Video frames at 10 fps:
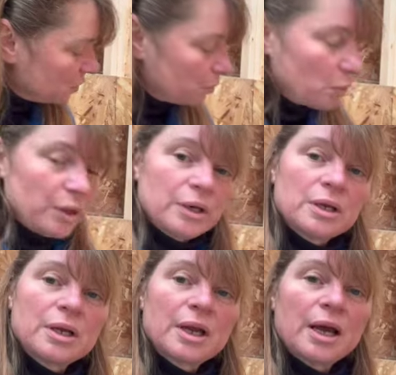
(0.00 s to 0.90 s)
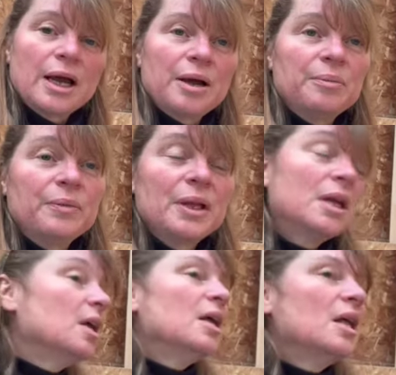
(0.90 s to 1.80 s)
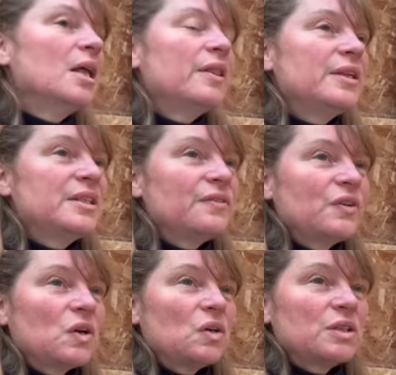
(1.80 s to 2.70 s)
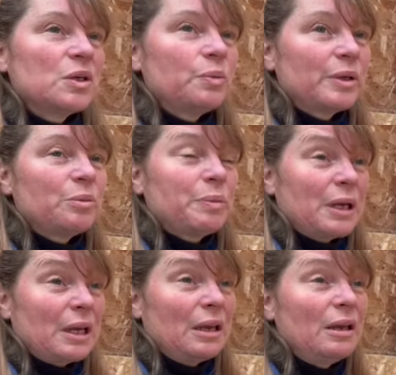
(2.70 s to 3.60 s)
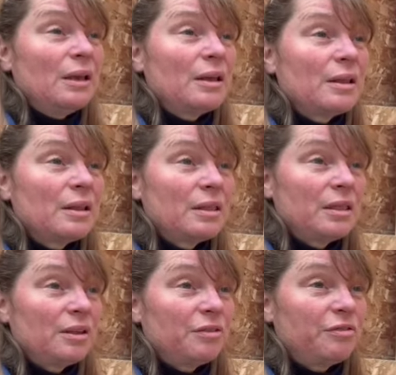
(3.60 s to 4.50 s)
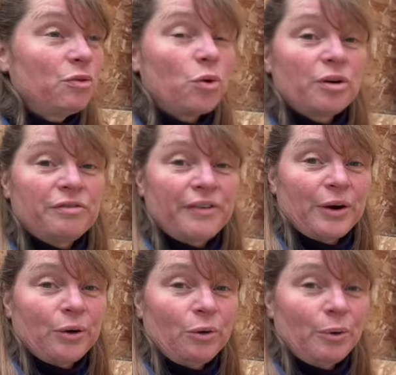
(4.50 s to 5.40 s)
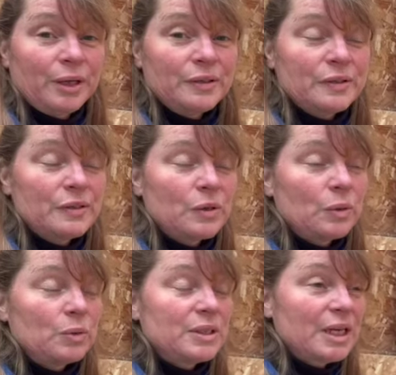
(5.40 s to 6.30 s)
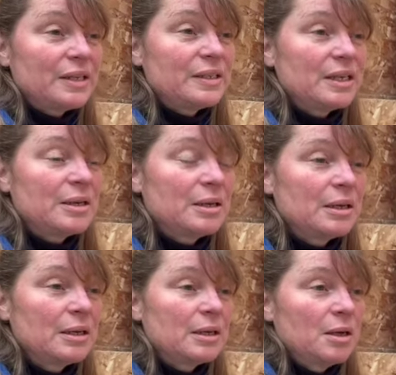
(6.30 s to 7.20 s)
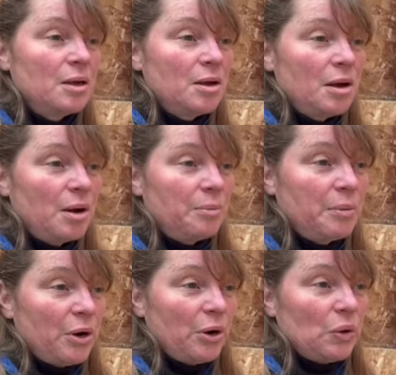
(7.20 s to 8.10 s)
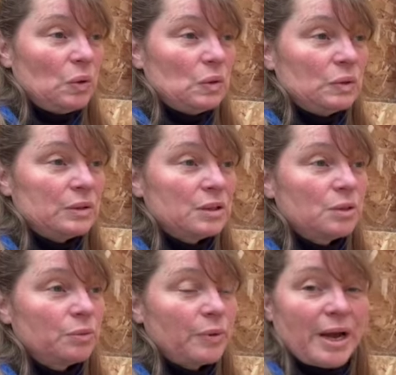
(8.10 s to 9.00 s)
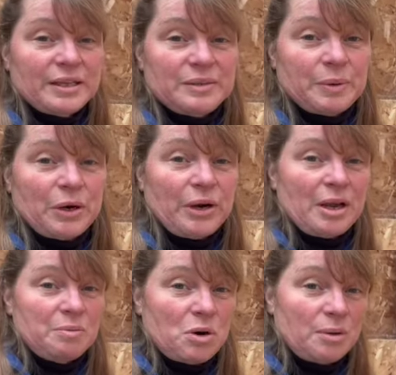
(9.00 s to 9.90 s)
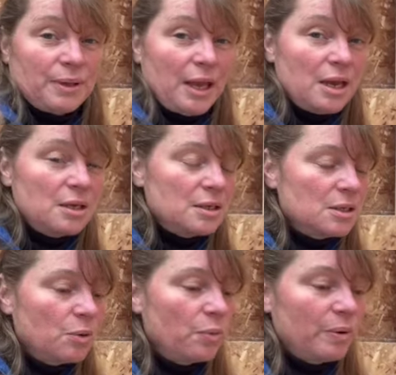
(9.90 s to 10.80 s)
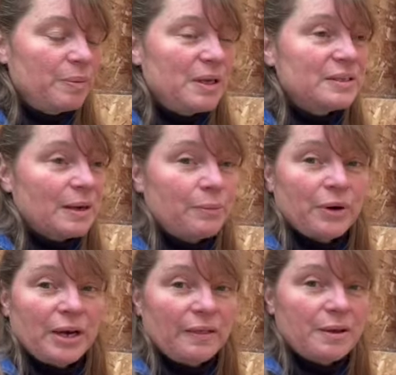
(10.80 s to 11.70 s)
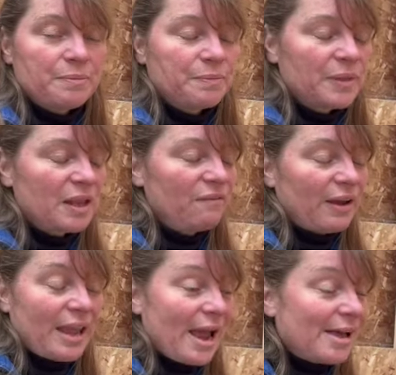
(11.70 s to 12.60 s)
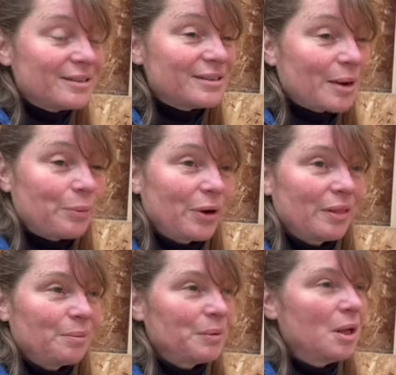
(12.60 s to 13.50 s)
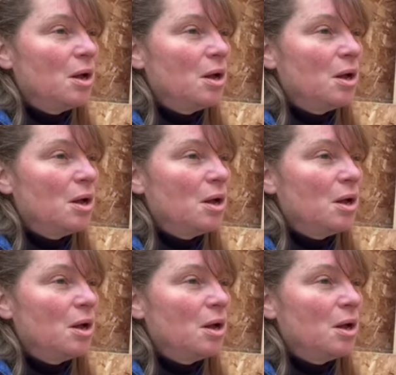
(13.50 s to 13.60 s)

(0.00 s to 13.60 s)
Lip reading: are born. The difficulty will be the 4 feral ones. So Daisy, Marigold, Raspberry, and Marmalade will be separating them. If I can't separate them,